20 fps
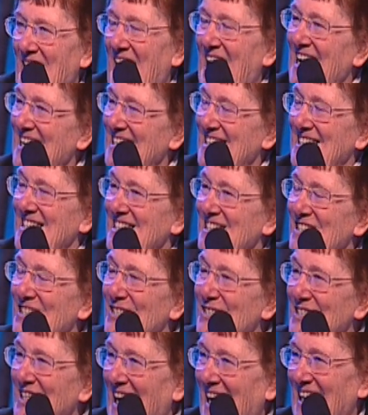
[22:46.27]
Ida,
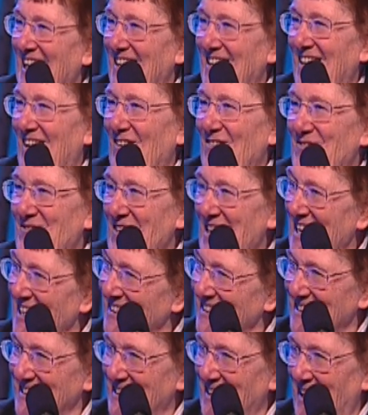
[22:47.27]
you got a
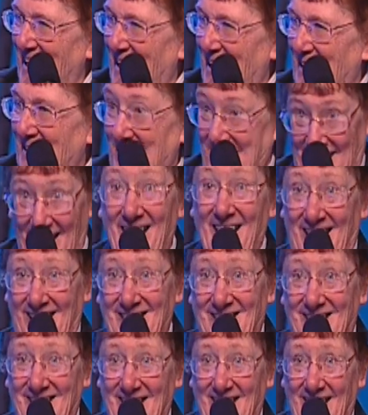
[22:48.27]
Valentine.
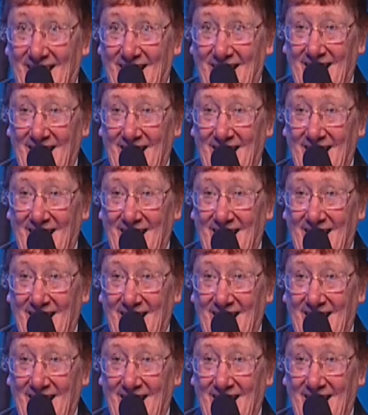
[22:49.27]
Yes.